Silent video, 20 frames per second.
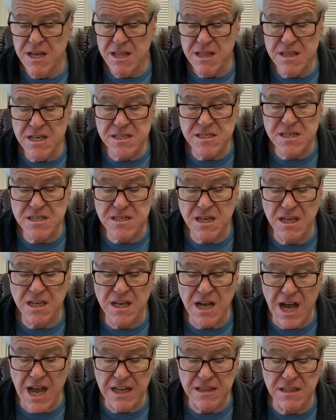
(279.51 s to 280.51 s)
This is a
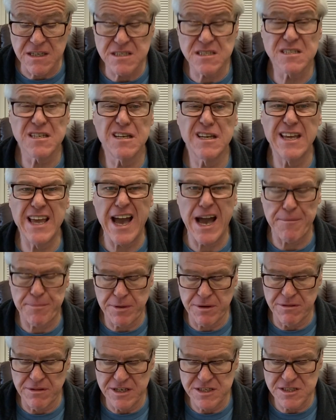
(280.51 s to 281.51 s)
godless
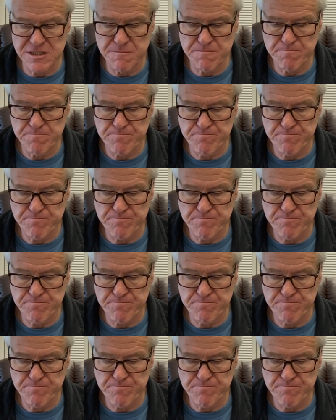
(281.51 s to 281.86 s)
capitalism.